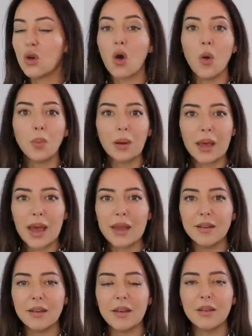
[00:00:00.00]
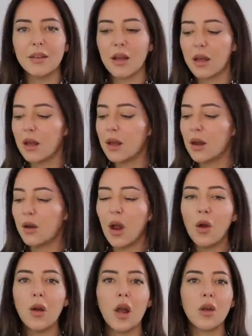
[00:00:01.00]
complicated,
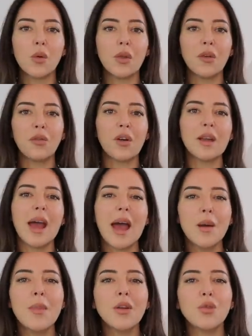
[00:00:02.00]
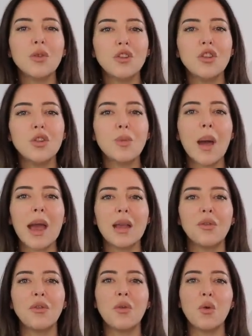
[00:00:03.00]
no logo on the front. How much would you pay
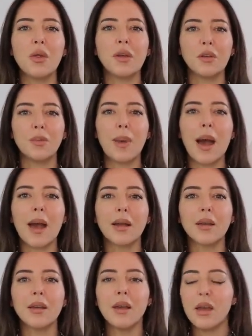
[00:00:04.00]
for this bag?